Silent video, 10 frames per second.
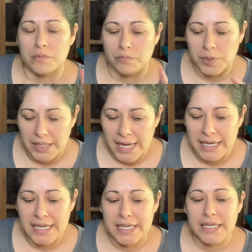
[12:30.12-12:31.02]

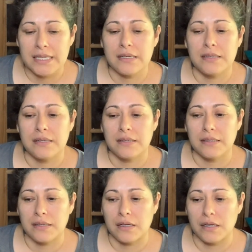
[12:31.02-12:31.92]
planning,
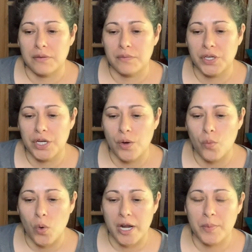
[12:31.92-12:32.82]
you know,
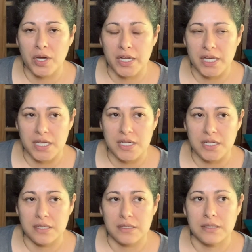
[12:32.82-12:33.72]
what I'm going to eat,
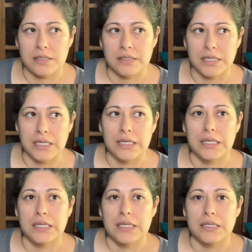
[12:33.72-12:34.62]

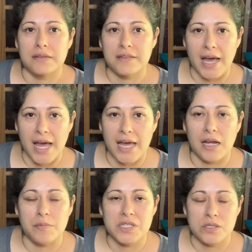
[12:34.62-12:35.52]
that
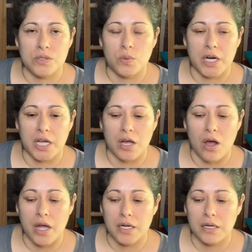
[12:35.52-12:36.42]
I'm still working
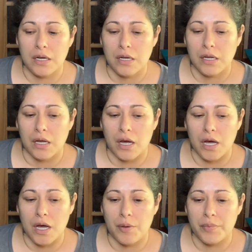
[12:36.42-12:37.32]

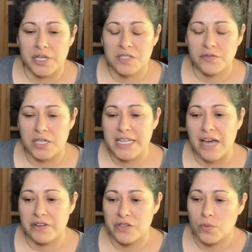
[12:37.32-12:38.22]
on. But as far as
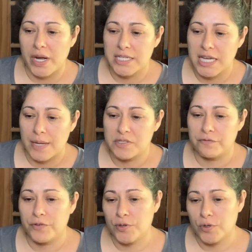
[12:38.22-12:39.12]
having the right types of
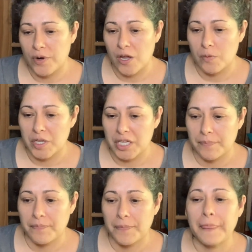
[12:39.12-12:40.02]
food around me,
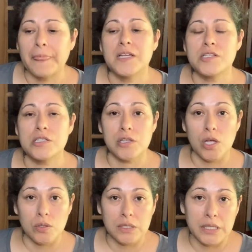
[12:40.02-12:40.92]

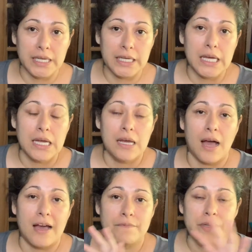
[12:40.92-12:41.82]
slowly
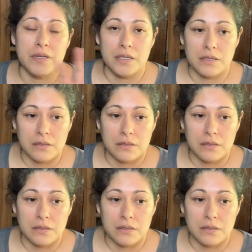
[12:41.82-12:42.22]
I've been